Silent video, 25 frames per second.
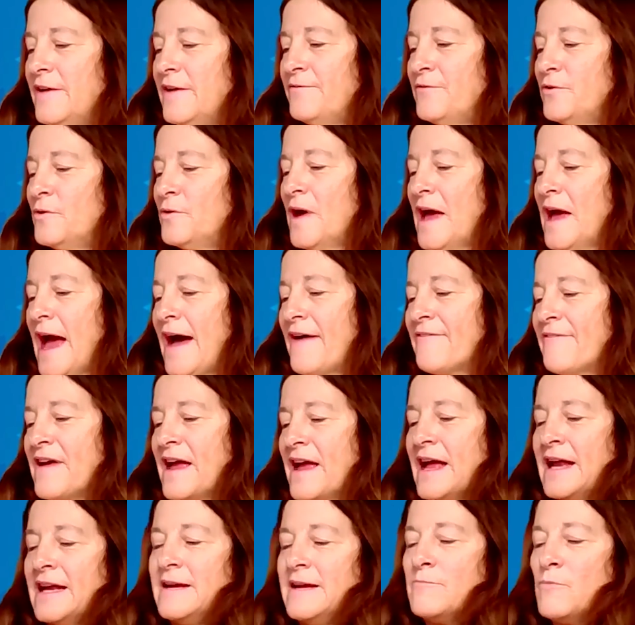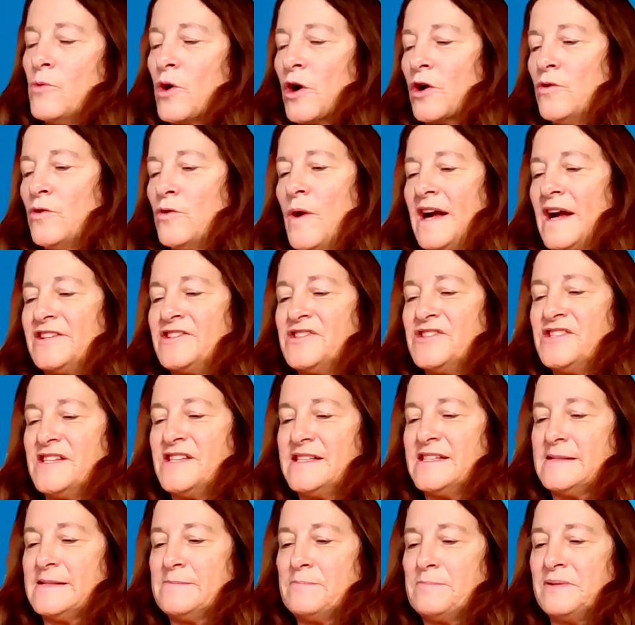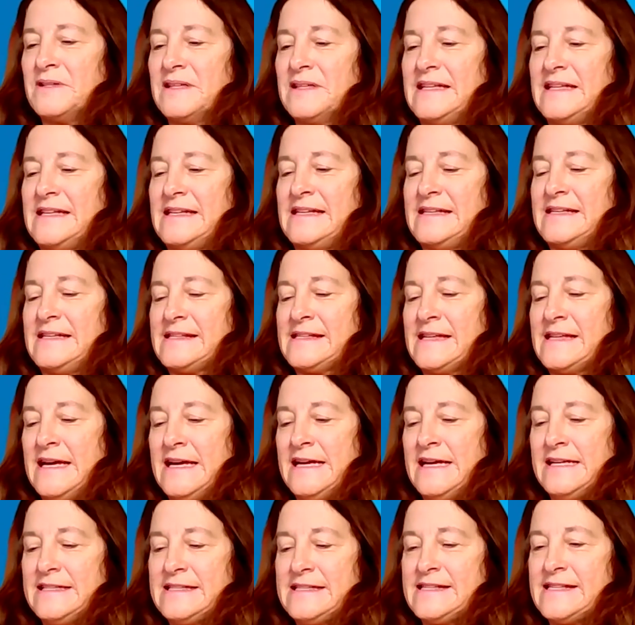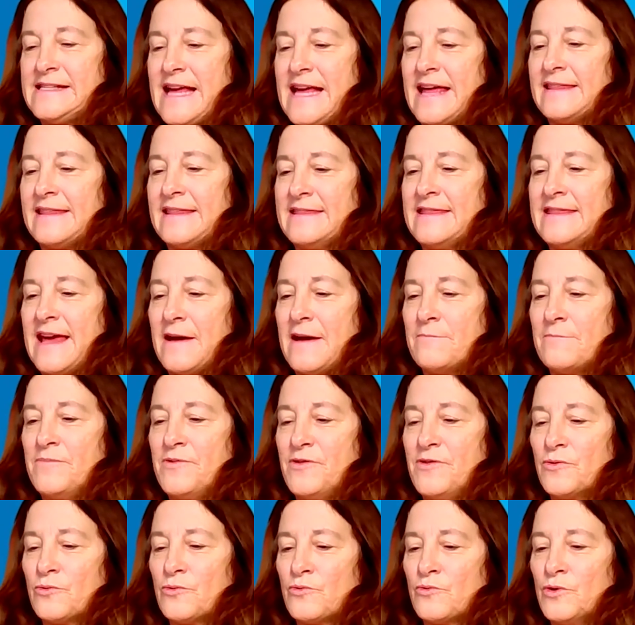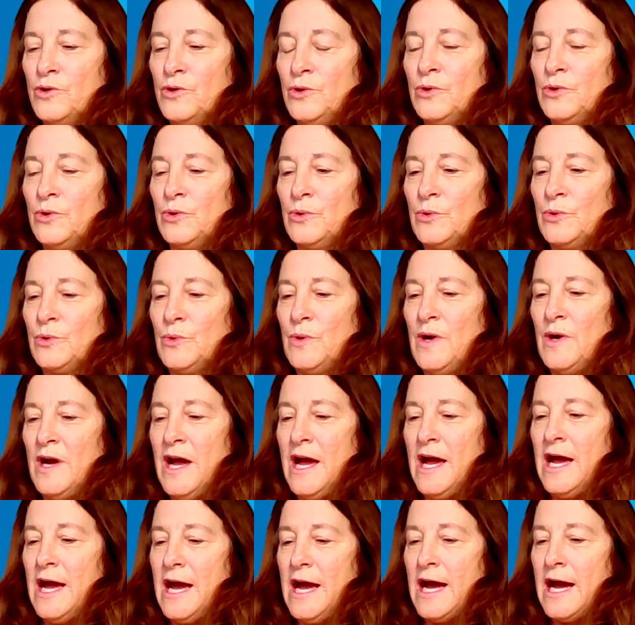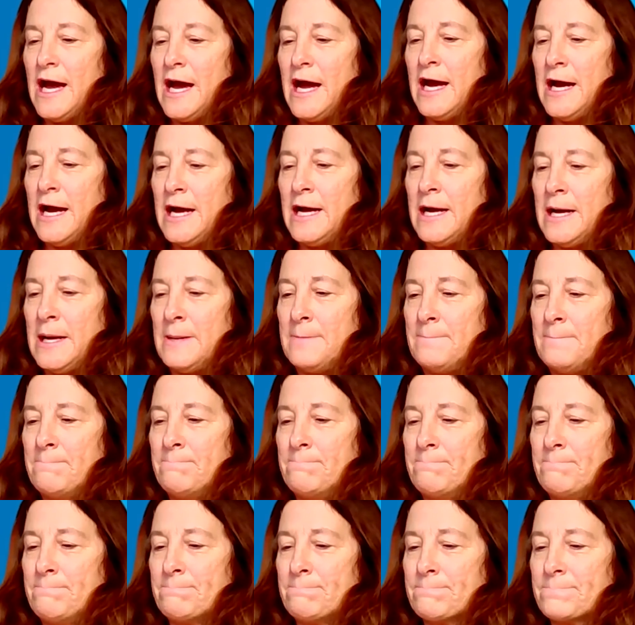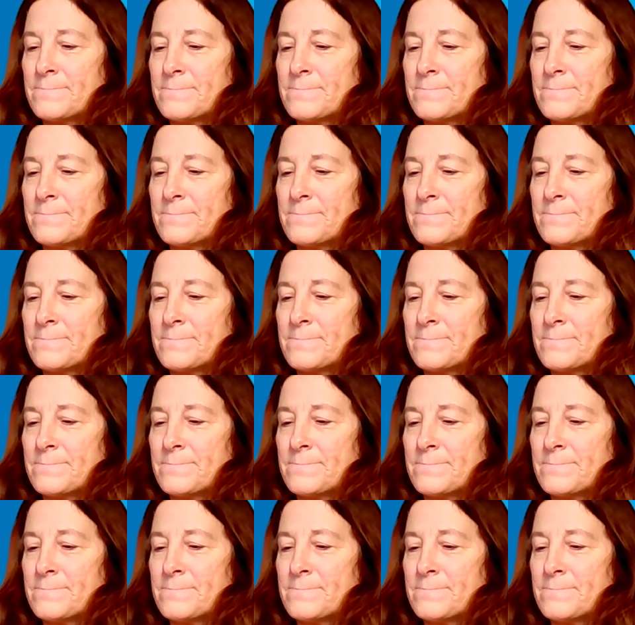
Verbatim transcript: if you have any more questions, please send them through. Um,